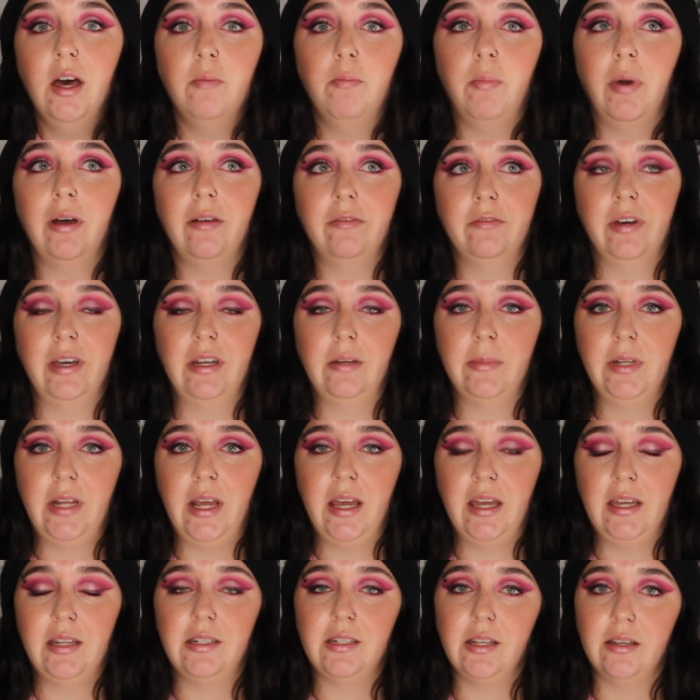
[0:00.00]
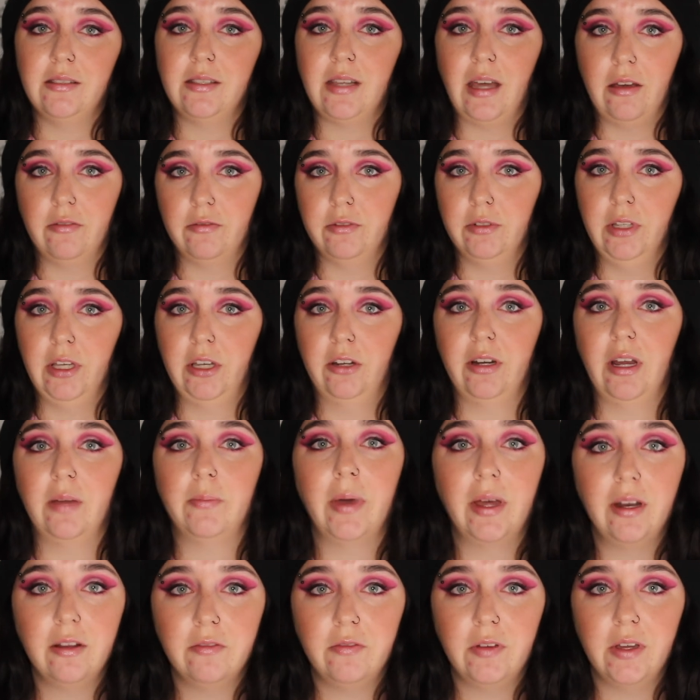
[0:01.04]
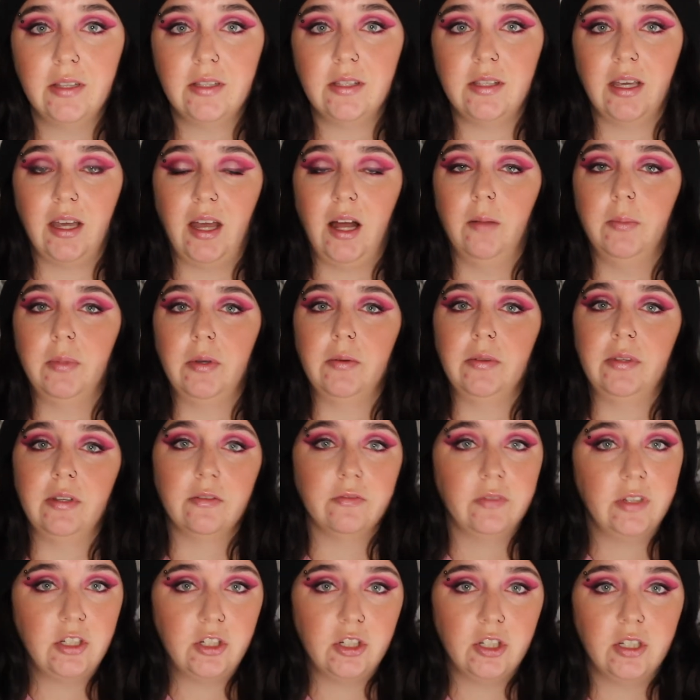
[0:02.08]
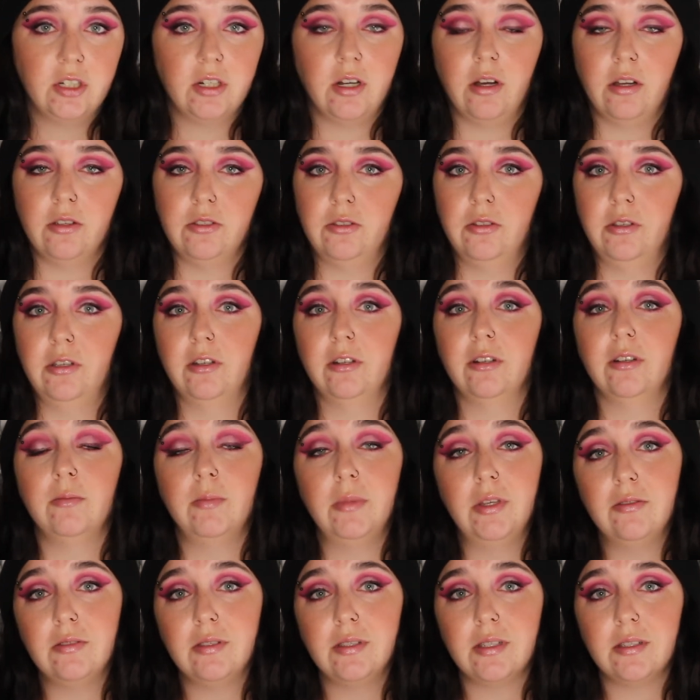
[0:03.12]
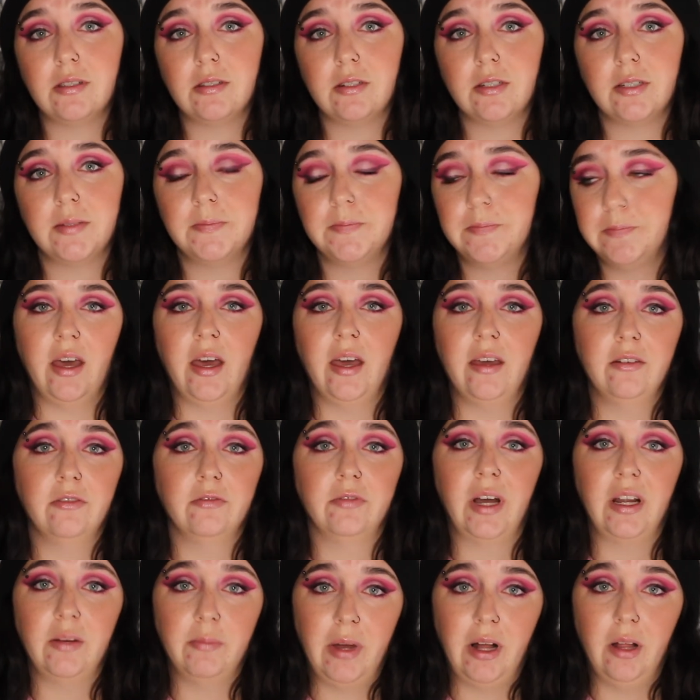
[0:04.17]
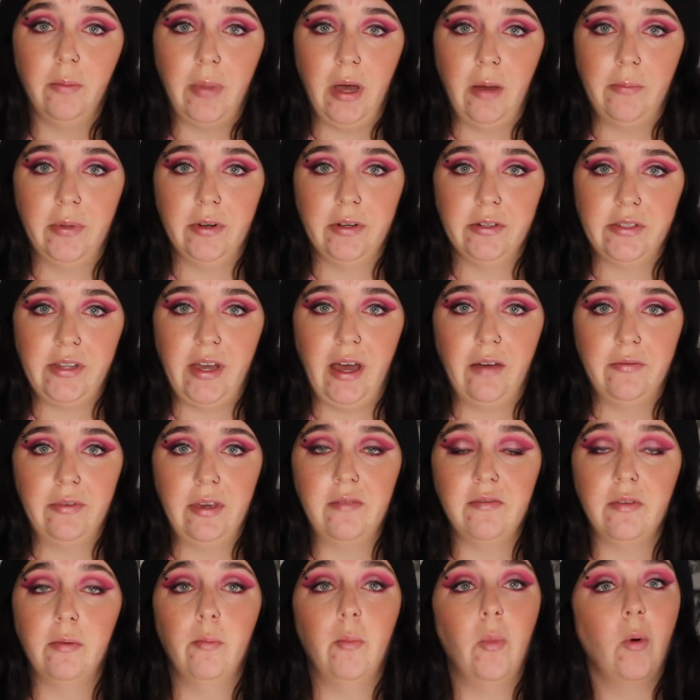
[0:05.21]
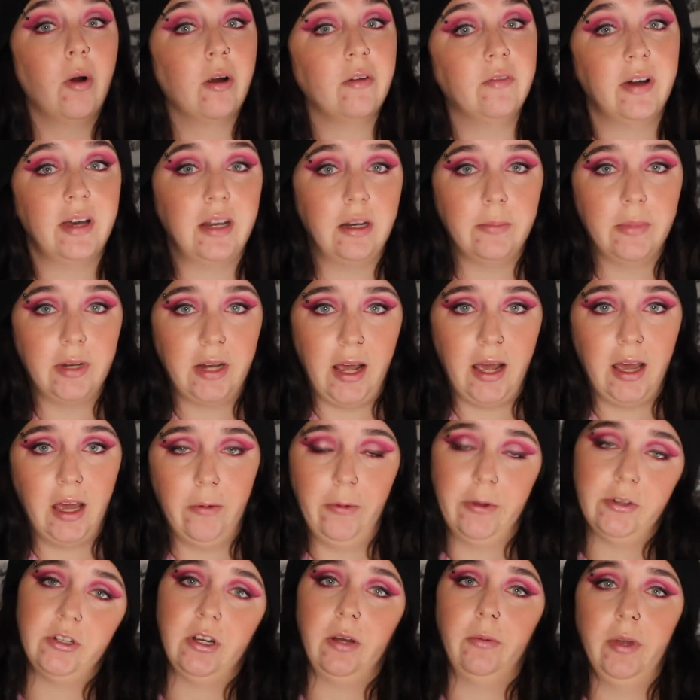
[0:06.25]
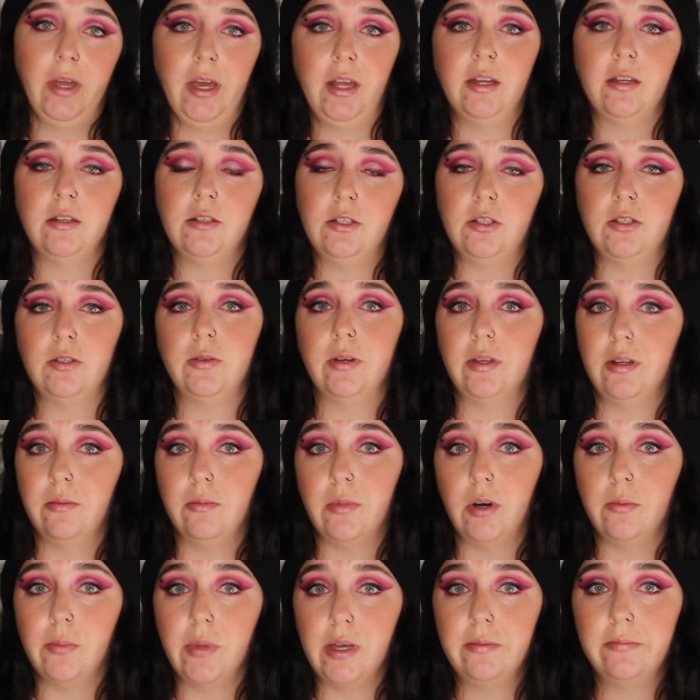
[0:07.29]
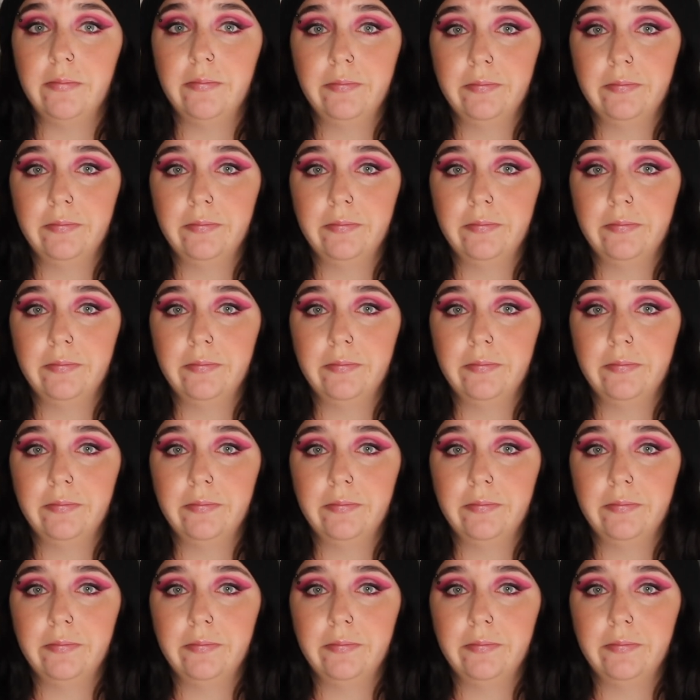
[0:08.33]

but vitamin A does have really great benefits like helping with your vision, also your immune system, and red bell peppers have even more vitamin A, which I will get into in a moment.